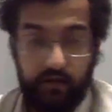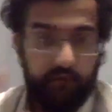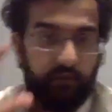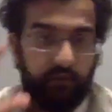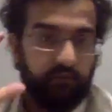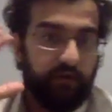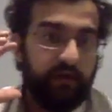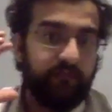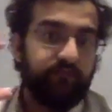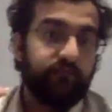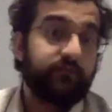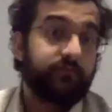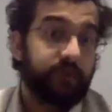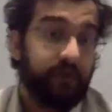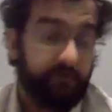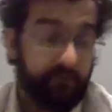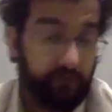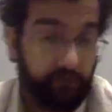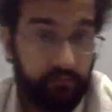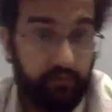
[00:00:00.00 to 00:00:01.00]
waveform,
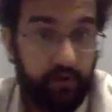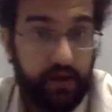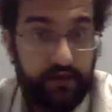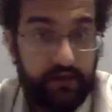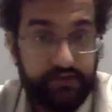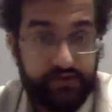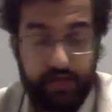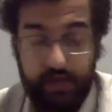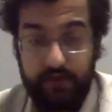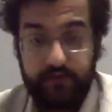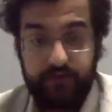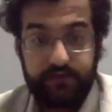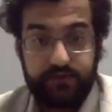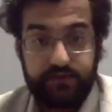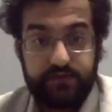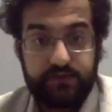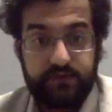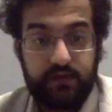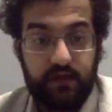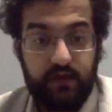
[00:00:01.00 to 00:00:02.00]
our brain
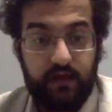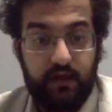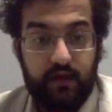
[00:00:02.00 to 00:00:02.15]
changes